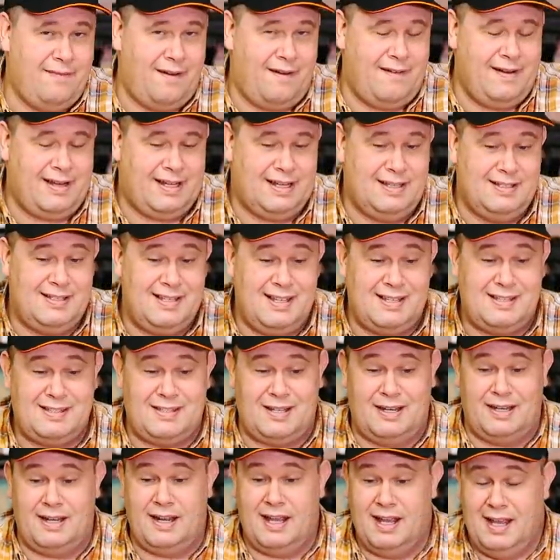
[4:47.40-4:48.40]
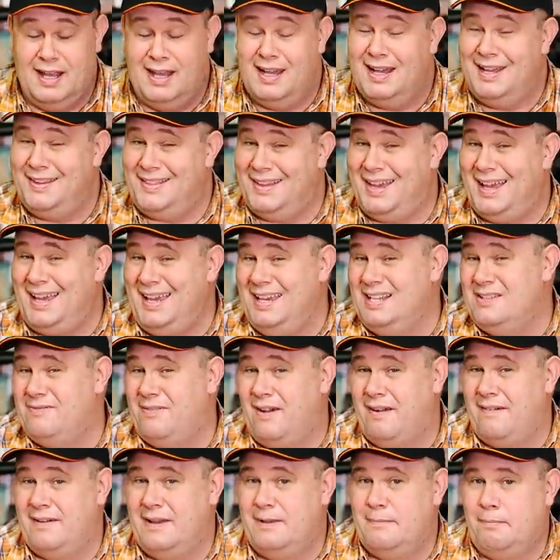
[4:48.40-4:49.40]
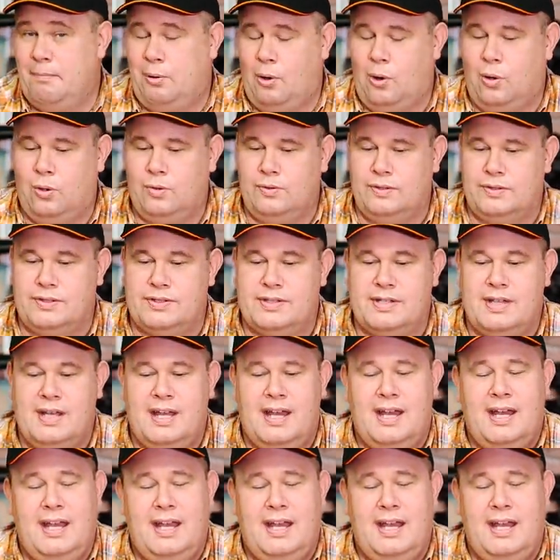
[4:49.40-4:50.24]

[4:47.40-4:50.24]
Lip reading: very consistent. And that is very important.